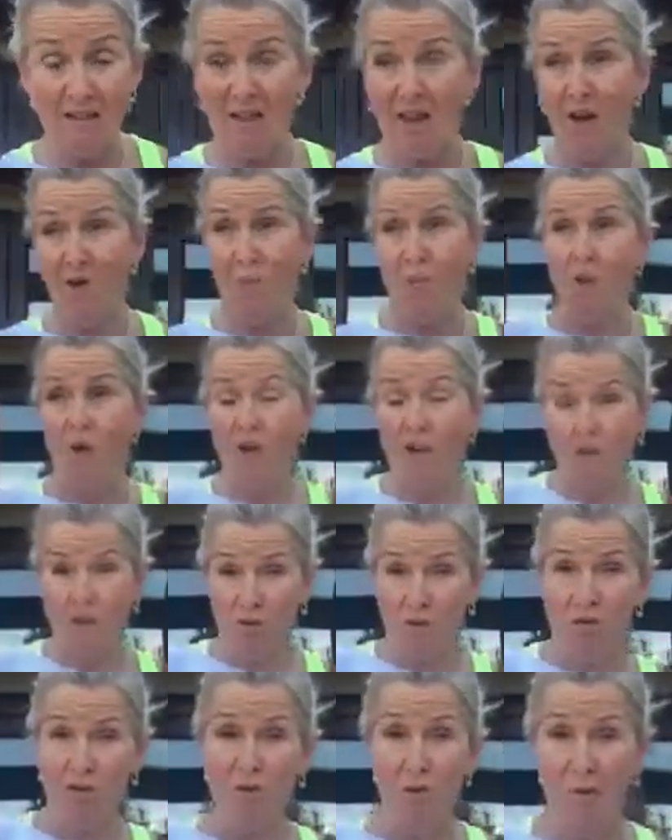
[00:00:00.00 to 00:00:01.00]
you know,
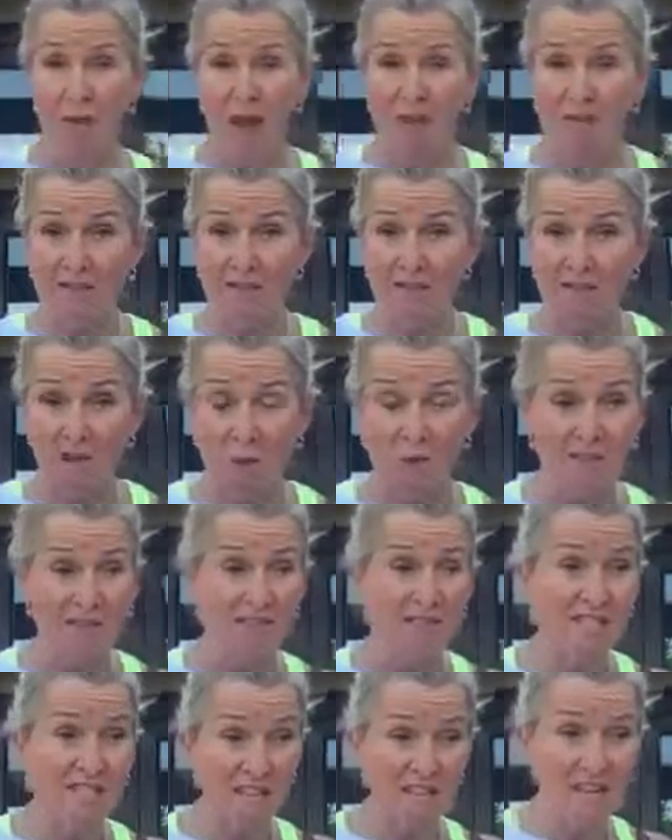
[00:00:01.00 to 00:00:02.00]
walking through Padstow,
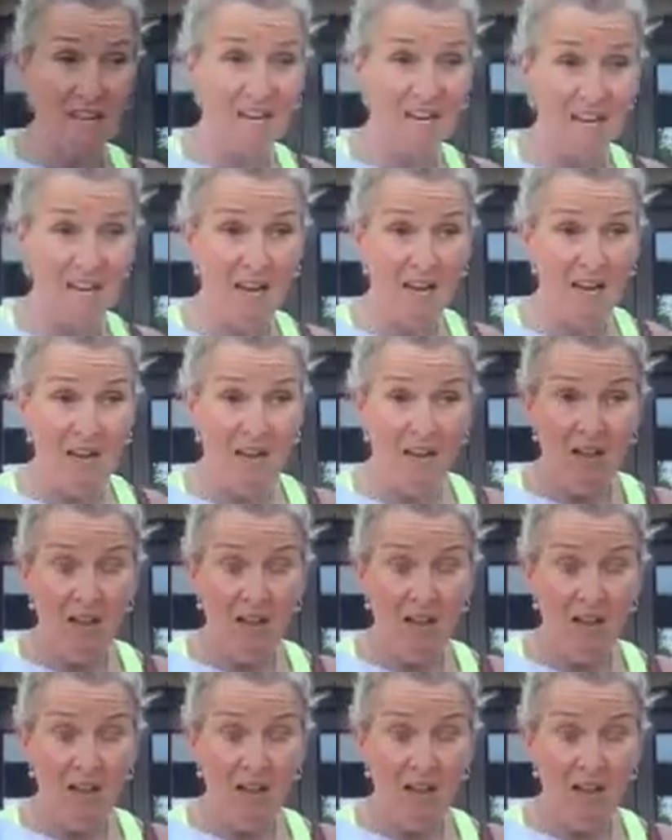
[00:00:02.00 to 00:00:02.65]
seeing